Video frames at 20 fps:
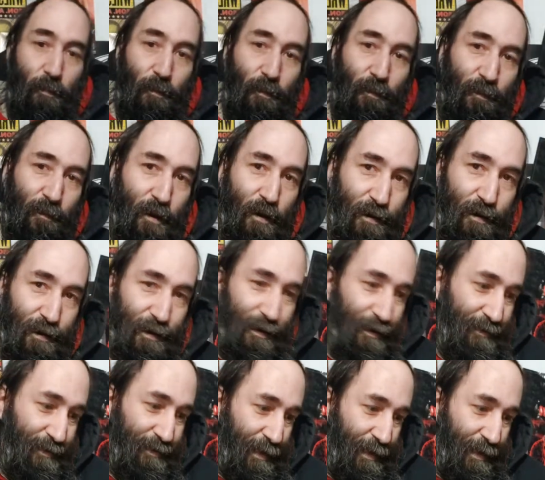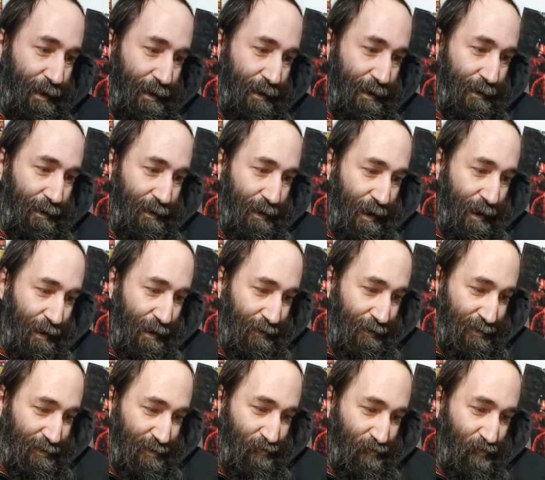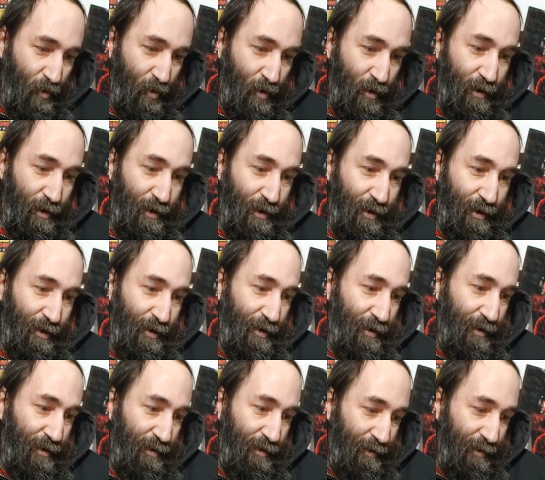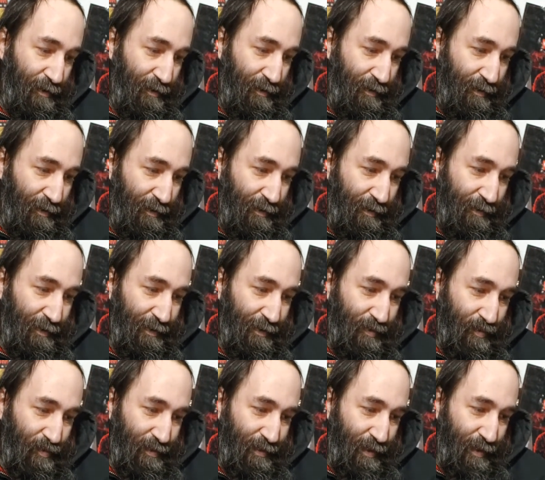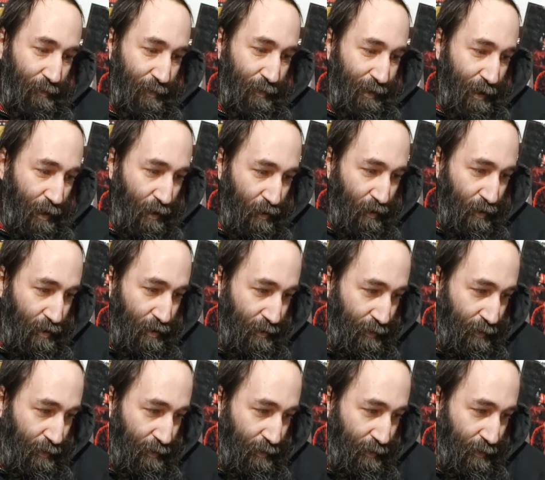there is a audience for. This one's going to be color.